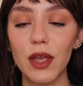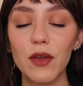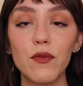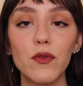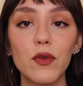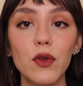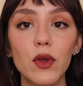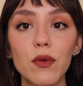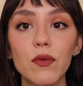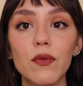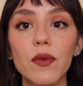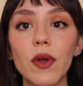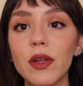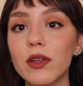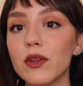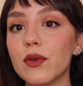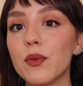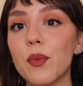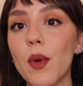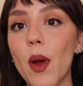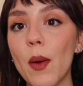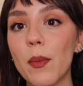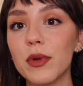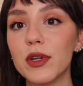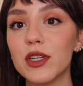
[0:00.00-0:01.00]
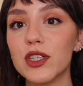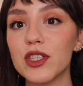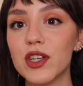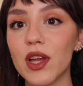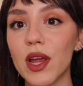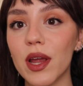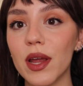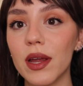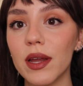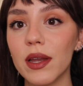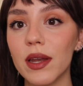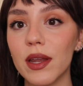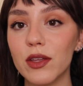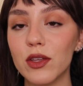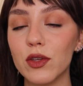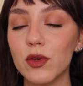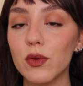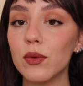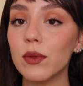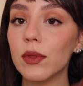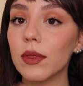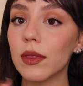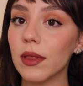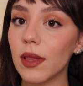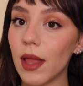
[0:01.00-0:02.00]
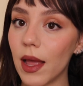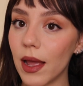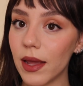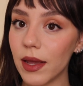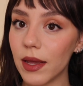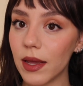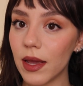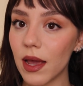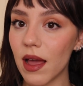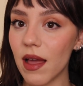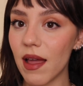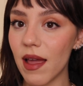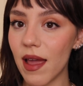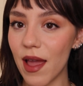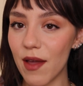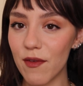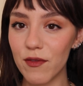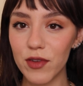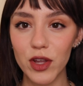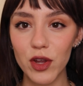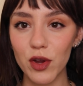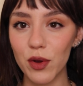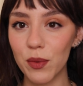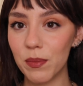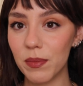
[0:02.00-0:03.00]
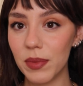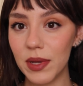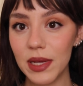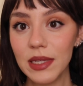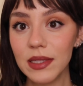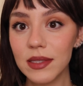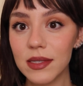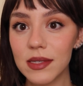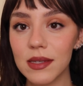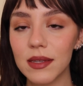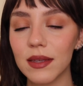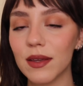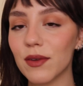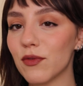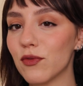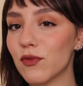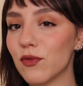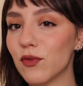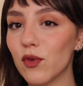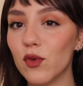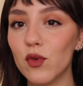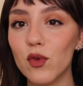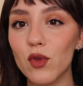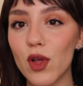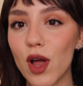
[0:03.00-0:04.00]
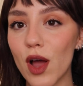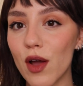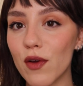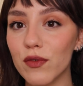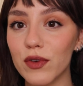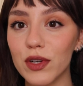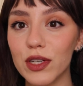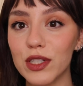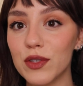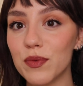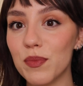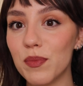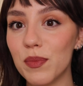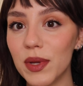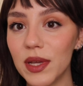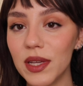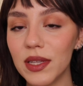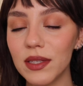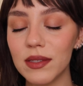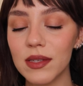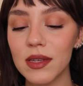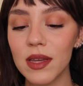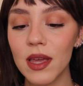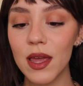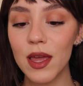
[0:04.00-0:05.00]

If you can find your proper shade and you like a heavier beat, a full coverage beat,